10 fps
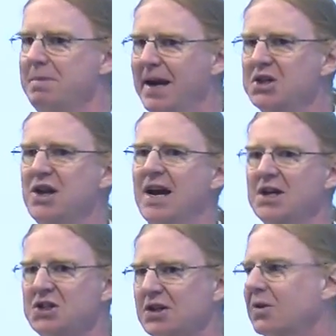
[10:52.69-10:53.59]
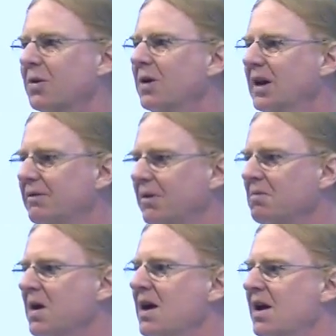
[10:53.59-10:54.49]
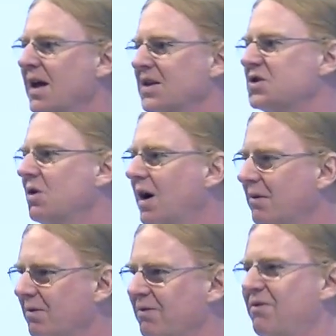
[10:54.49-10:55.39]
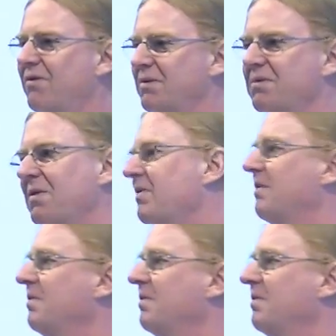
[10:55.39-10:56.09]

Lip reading: page cache at the kernel level, and so on.